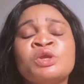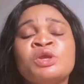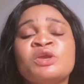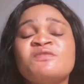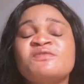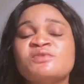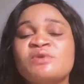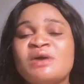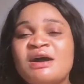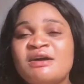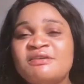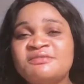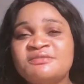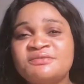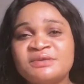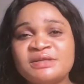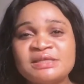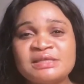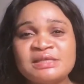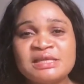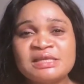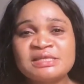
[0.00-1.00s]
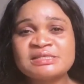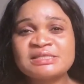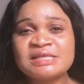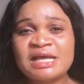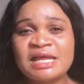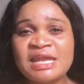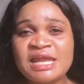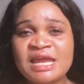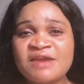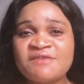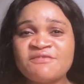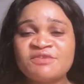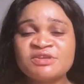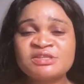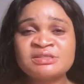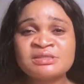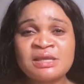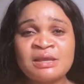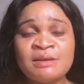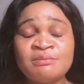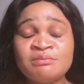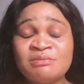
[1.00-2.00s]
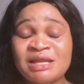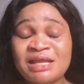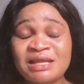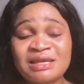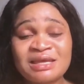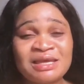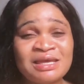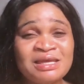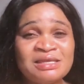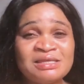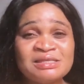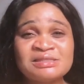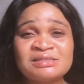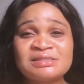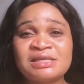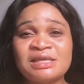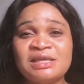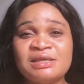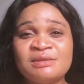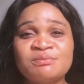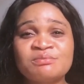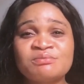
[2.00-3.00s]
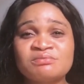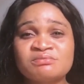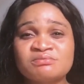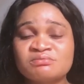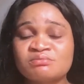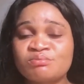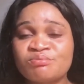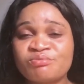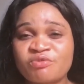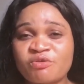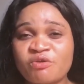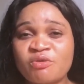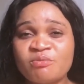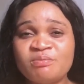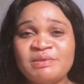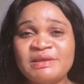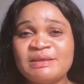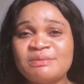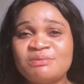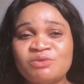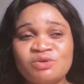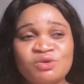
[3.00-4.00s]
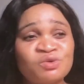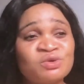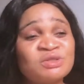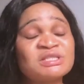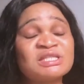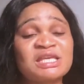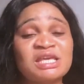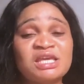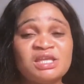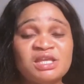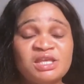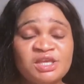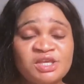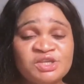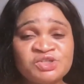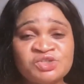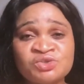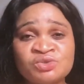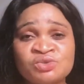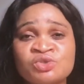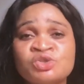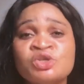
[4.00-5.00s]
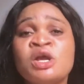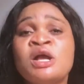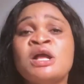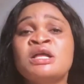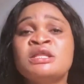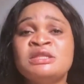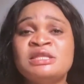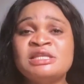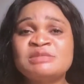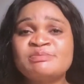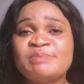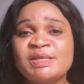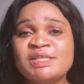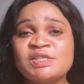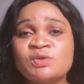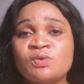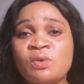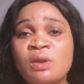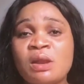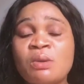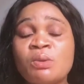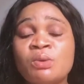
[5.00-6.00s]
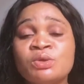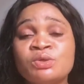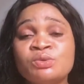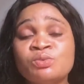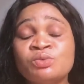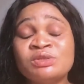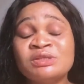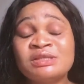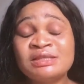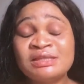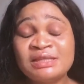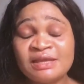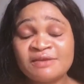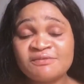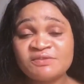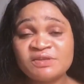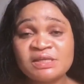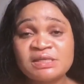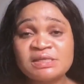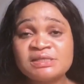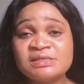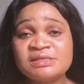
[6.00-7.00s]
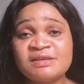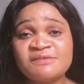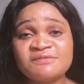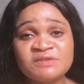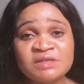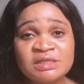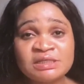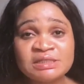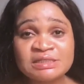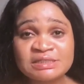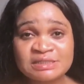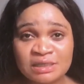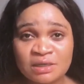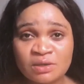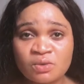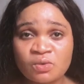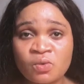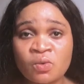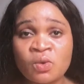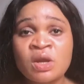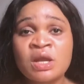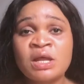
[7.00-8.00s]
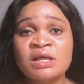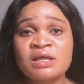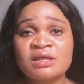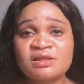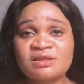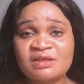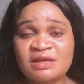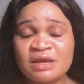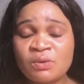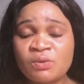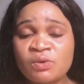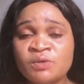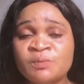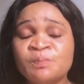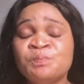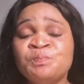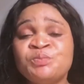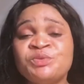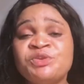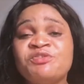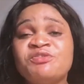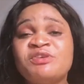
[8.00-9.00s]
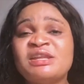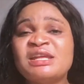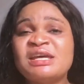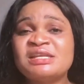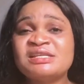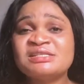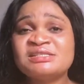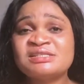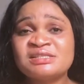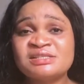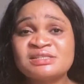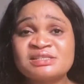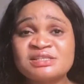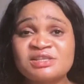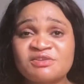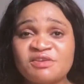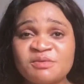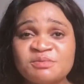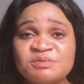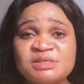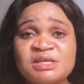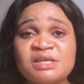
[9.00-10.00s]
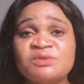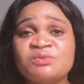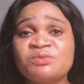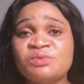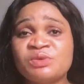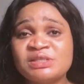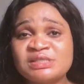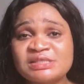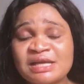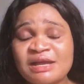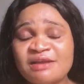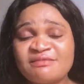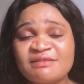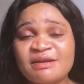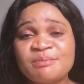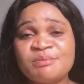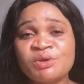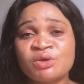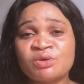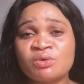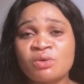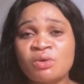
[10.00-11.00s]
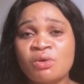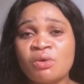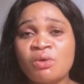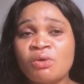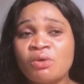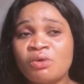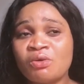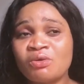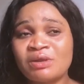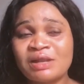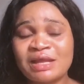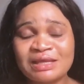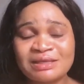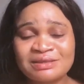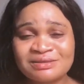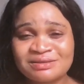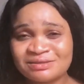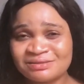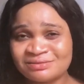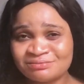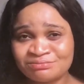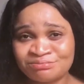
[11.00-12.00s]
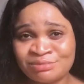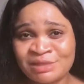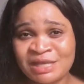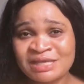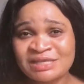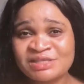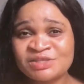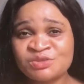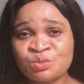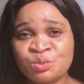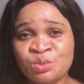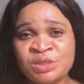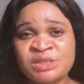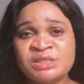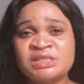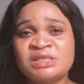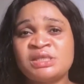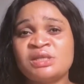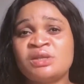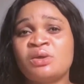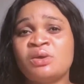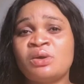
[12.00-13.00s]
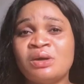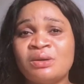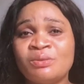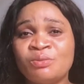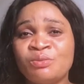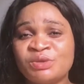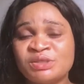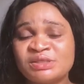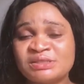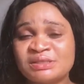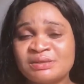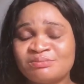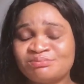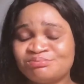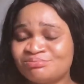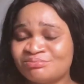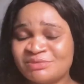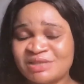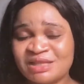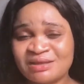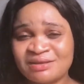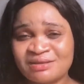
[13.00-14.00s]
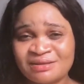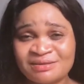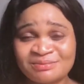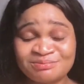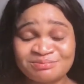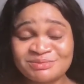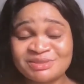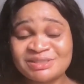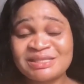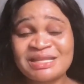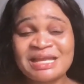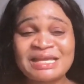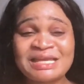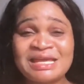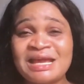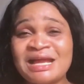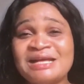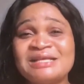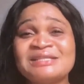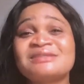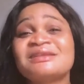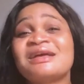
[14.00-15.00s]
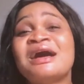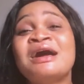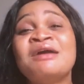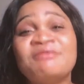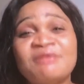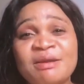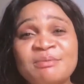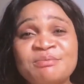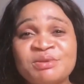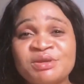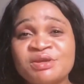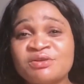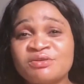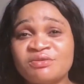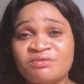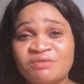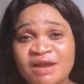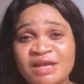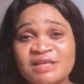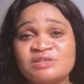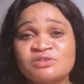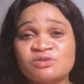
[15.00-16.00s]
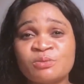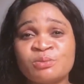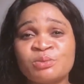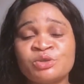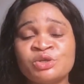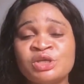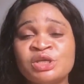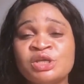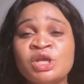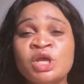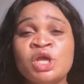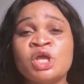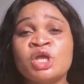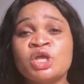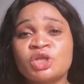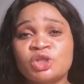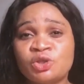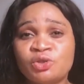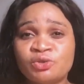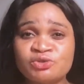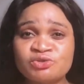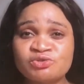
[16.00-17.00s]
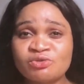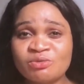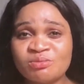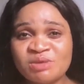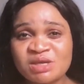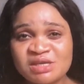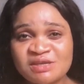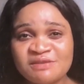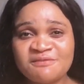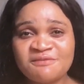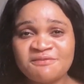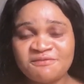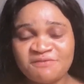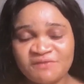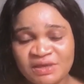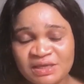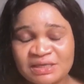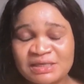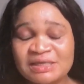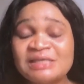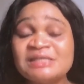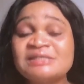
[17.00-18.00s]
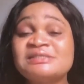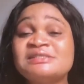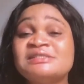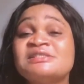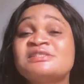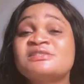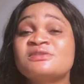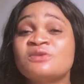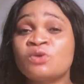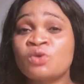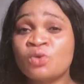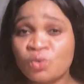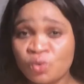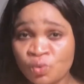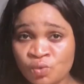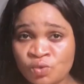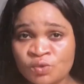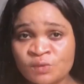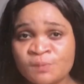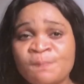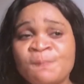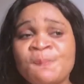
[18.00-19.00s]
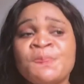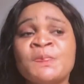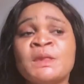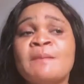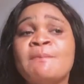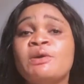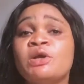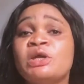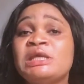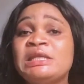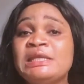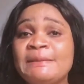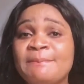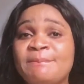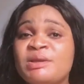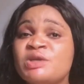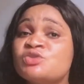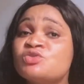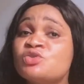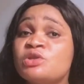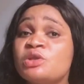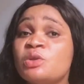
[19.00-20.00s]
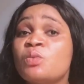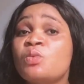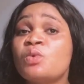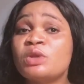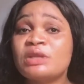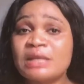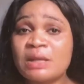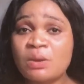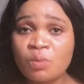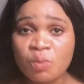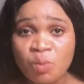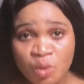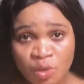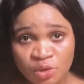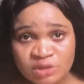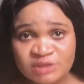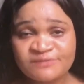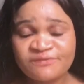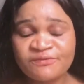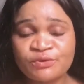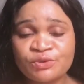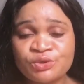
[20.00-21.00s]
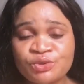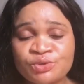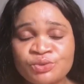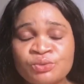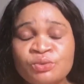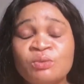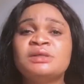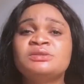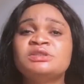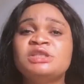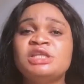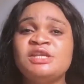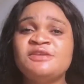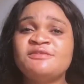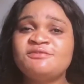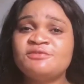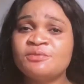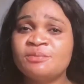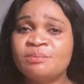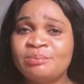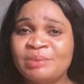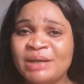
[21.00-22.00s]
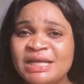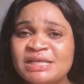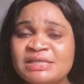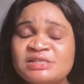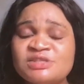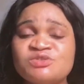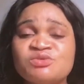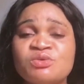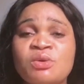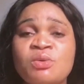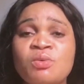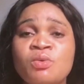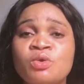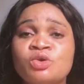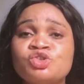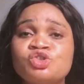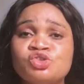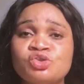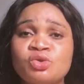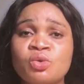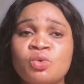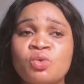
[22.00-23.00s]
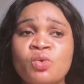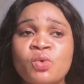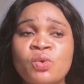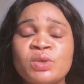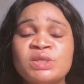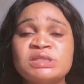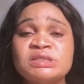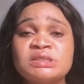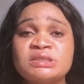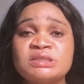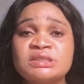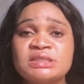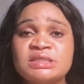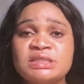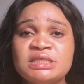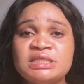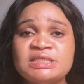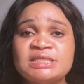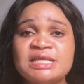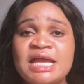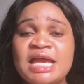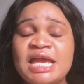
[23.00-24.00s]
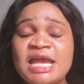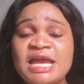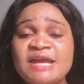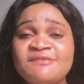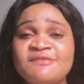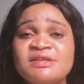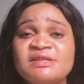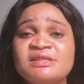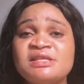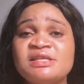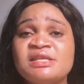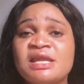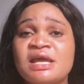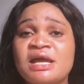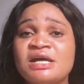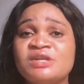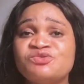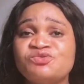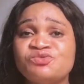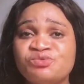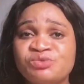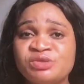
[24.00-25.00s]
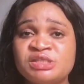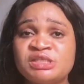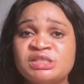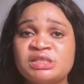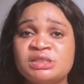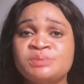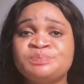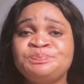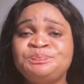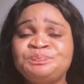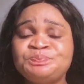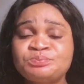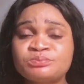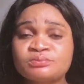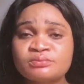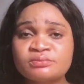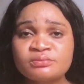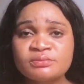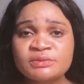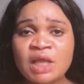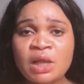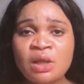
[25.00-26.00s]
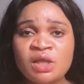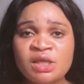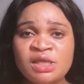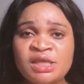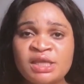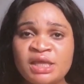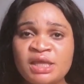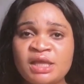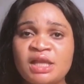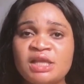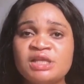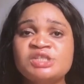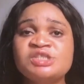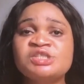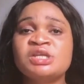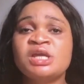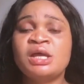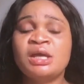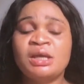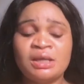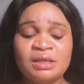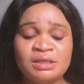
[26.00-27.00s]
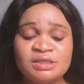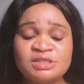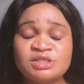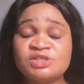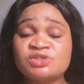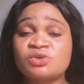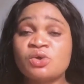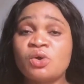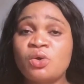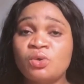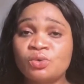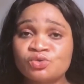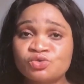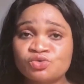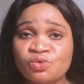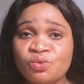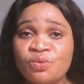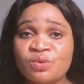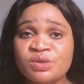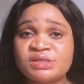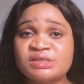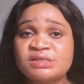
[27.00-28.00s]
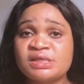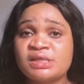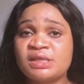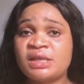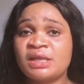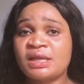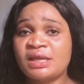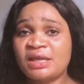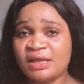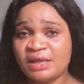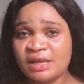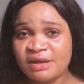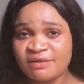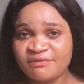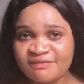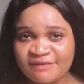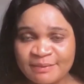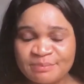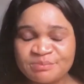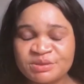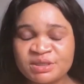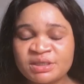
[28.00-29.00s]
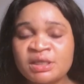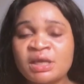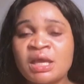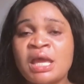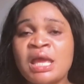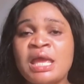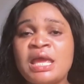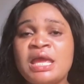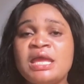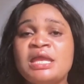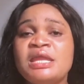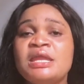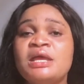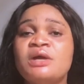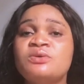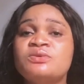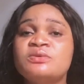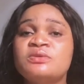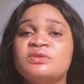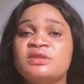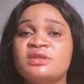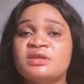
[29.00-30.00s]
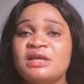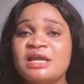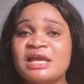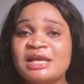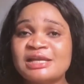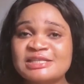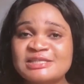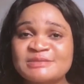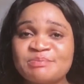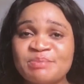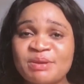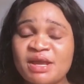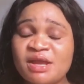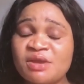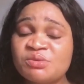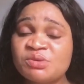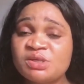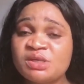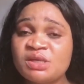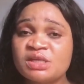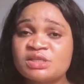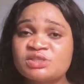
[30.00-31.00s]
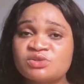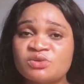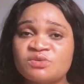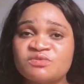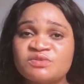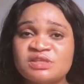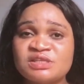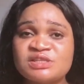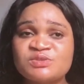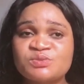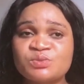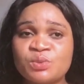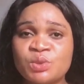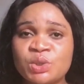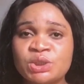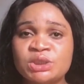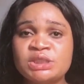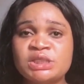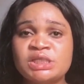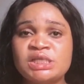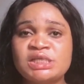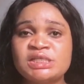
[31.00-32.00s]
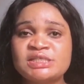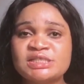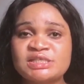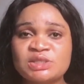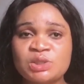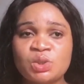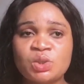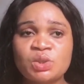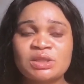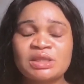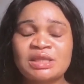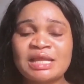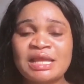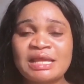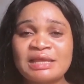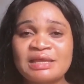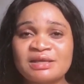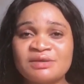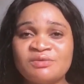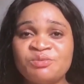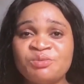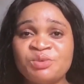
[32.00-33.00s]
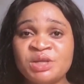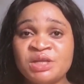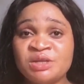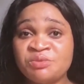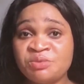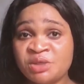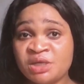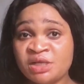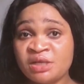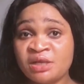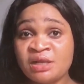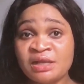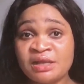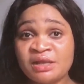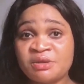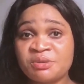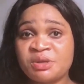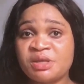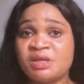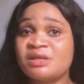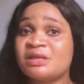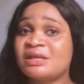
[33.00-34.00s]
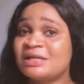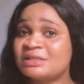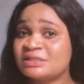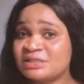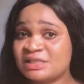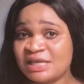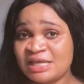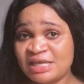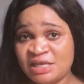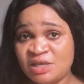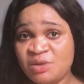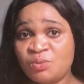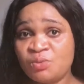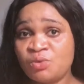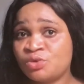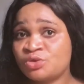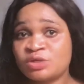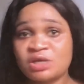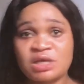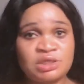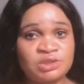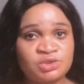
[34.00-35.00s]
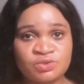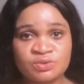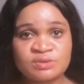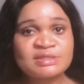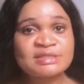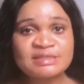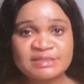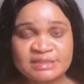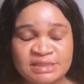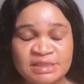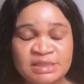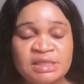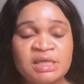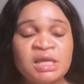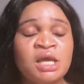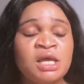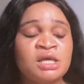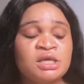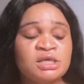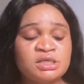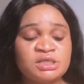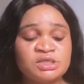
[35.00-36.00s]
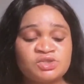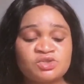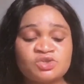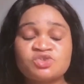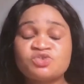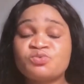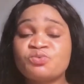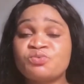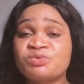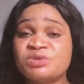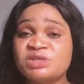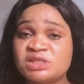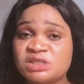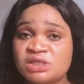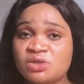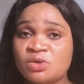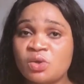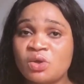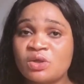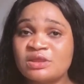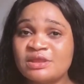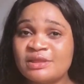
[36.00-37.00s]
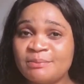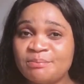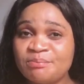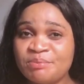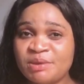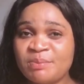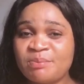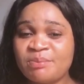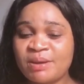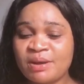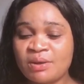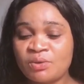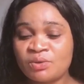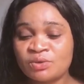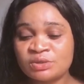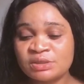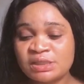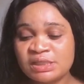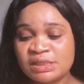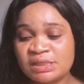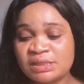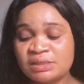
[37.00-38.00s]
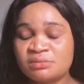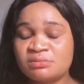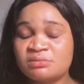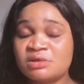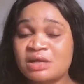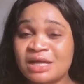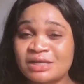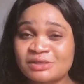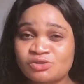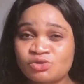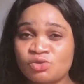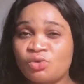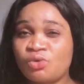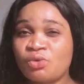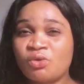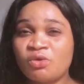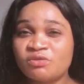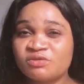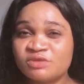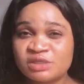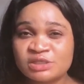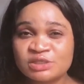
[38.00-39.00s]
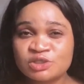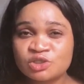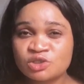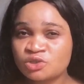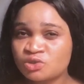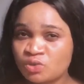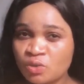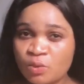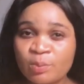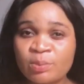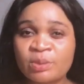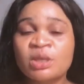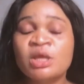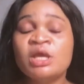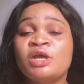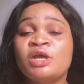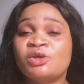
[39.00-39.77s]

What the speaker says: If you have redness and every like any skin problem or skin issues, this particular one would definitely tackle that one. The fact that it's inscripted with Arabic, or like it's written with the, like, it has Arabic write up on it, does not make it fake. It is good, but it depends on the one that works for you. And if you buy this one, what you're going to see is that everything they had written in English, it's also written in Arabic. And now the expiry date of this one, it's not like really glaring that anyone can just see. It's just written on the paper, on the carton of the soap.